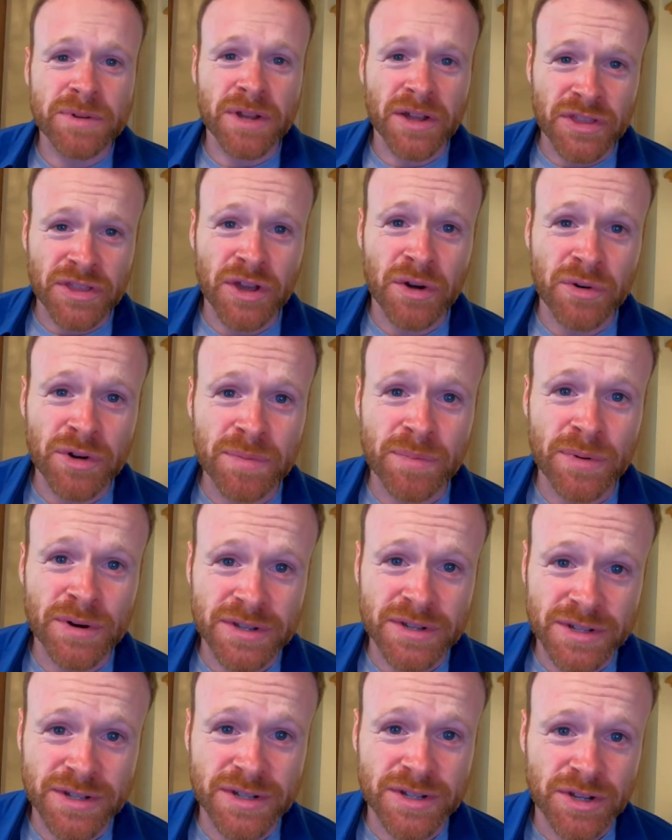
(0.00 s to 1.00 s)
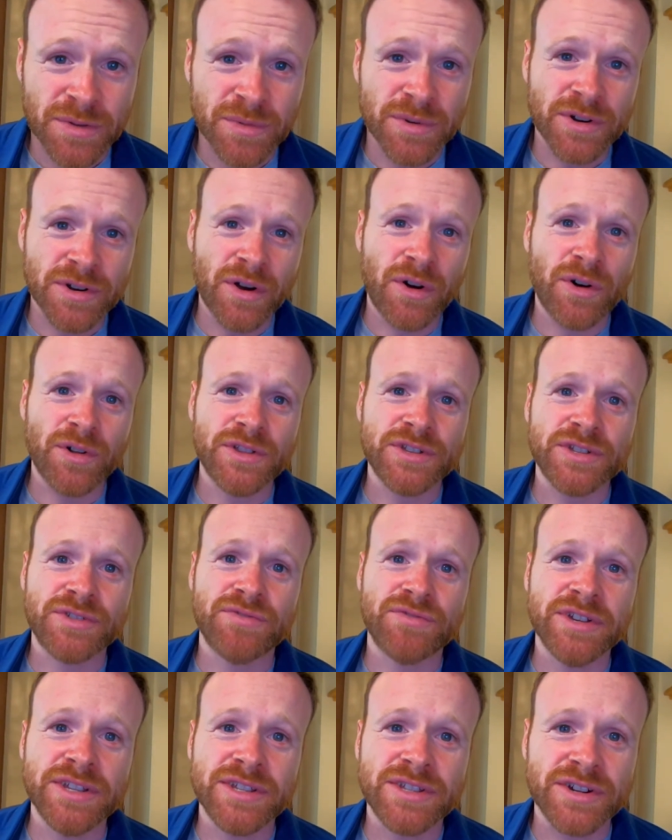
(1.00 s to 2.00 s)
not the only person doing all this
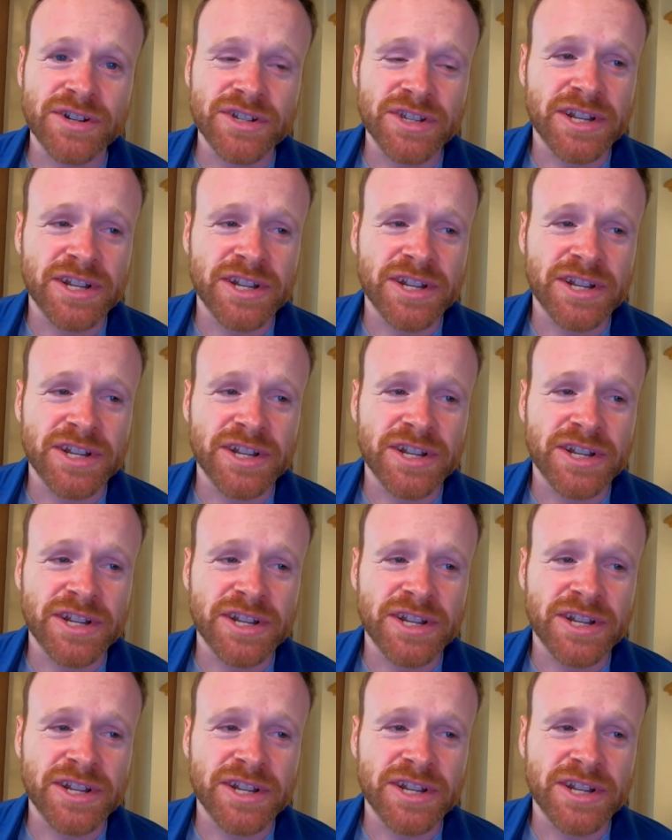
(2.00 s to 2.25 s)
research,